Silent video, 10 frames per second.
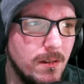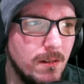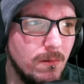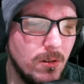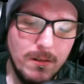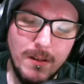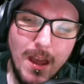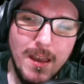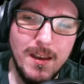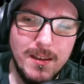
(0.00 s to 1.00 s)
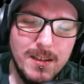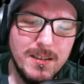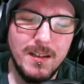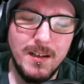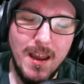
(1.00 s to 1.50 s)
Well, I
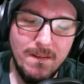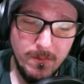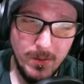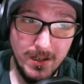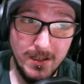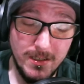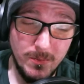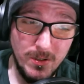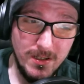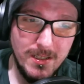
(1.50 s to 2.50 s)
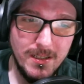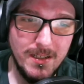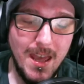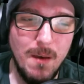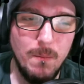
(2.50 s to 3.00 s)
guess not everybody experiences
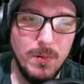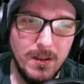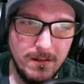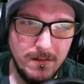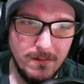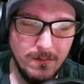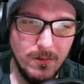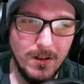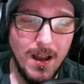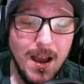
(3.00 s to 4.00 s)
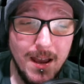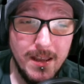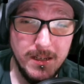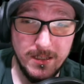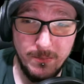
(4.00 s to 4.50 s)
that, but what I
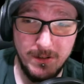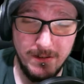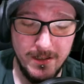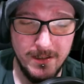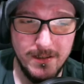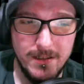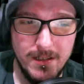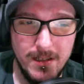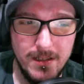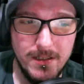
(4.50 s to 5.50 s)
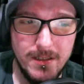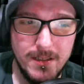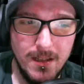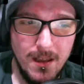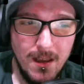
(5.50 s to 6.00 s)
experience is